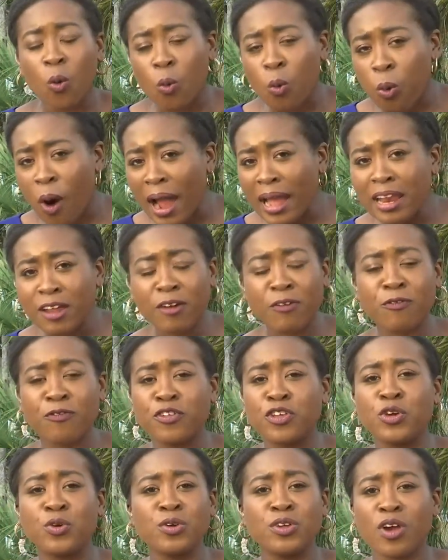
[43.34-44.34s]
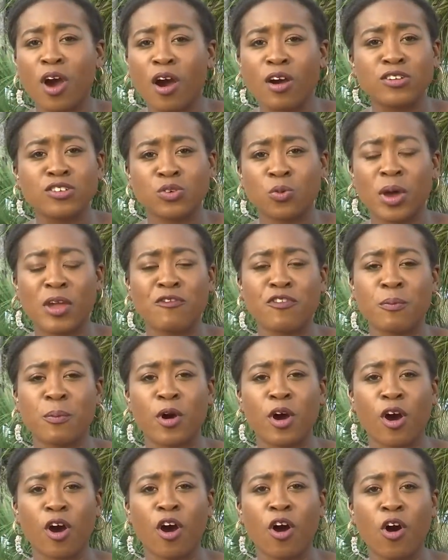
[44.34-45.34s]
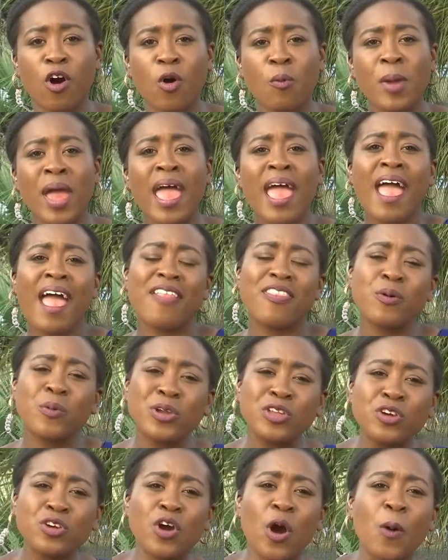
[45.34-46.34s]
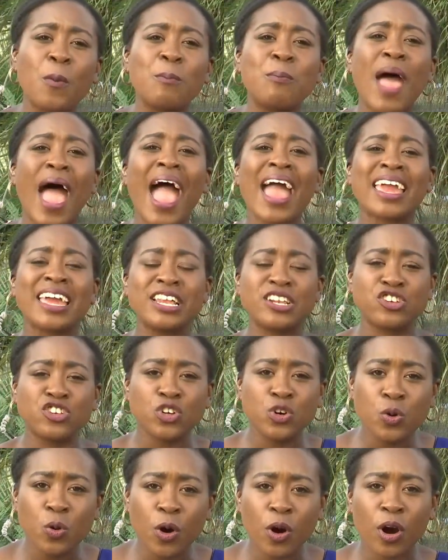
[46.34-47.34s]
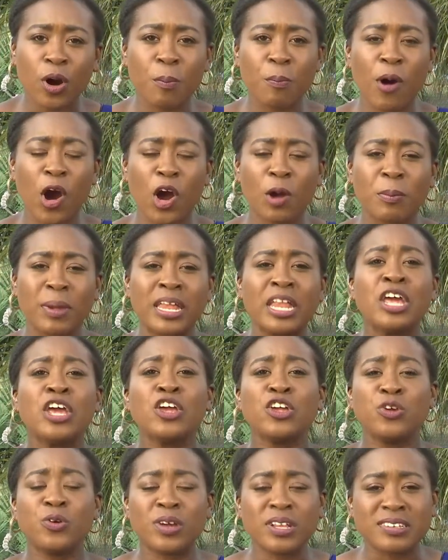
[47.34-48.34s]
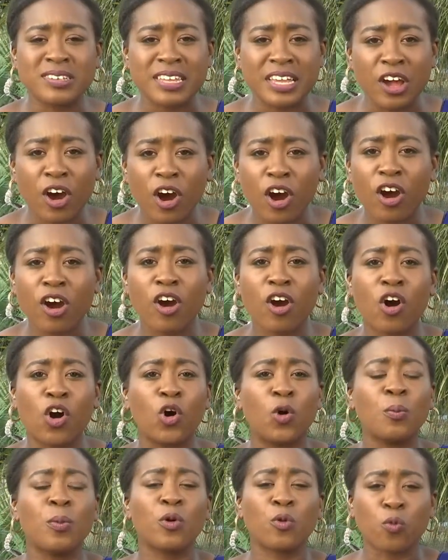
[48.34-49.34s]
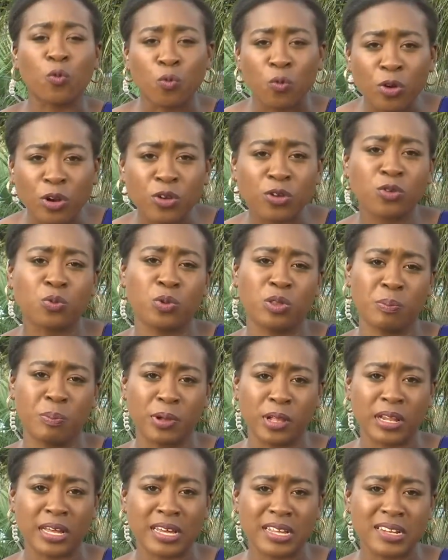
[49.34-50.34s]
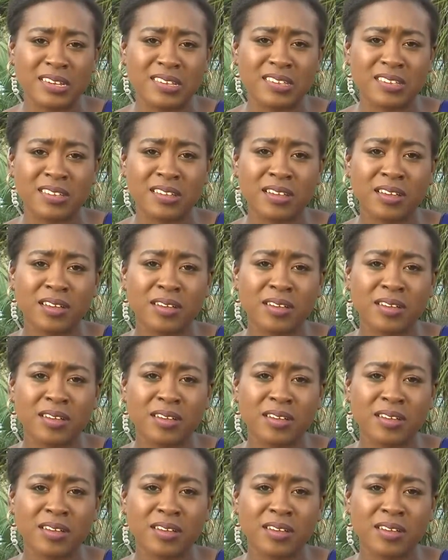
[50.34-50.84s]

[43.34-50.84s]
quite a few yards away from her home. And then when you go back into her apartment, you can see her home riddled with bullets.